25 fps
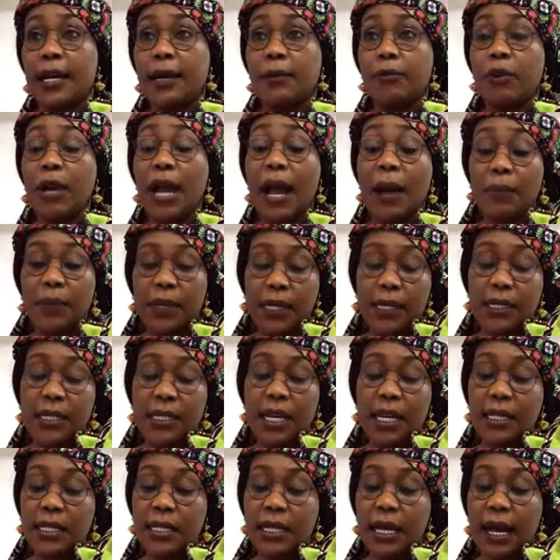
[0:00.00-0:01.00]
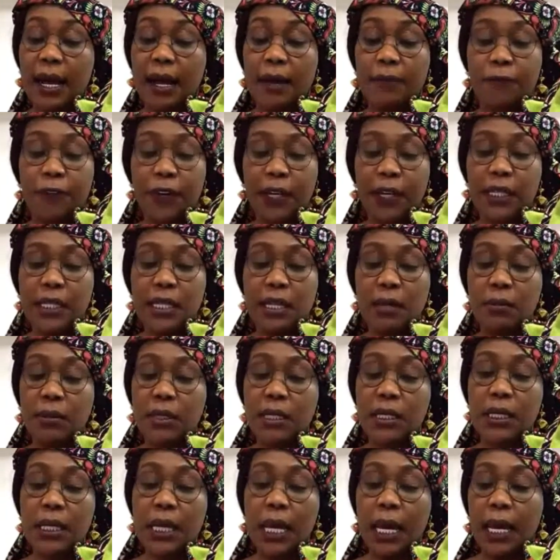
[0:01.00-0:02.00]
rehabilitate
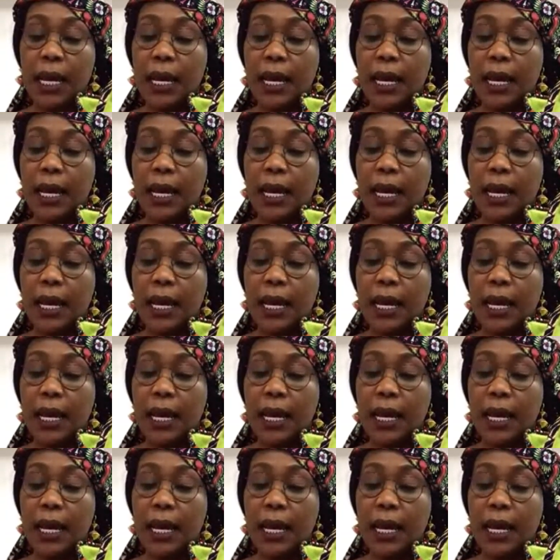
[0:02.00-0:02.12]
victims.